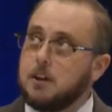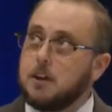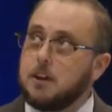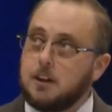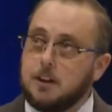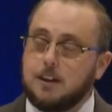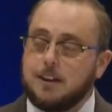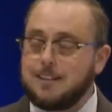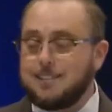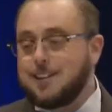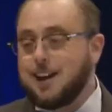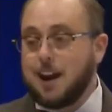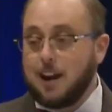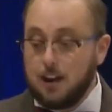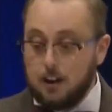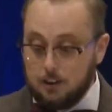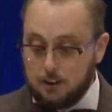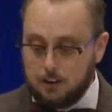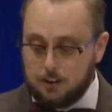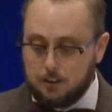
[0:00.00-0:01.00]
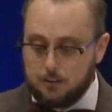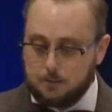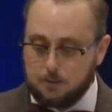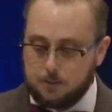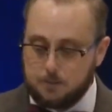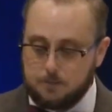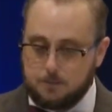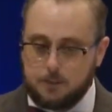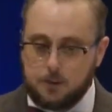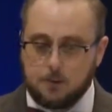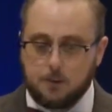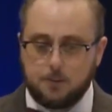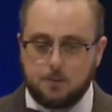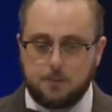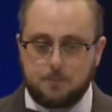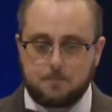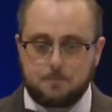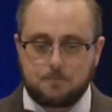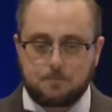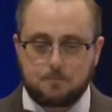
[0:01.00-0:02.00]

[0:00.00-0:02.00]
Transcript: in an entirely different field.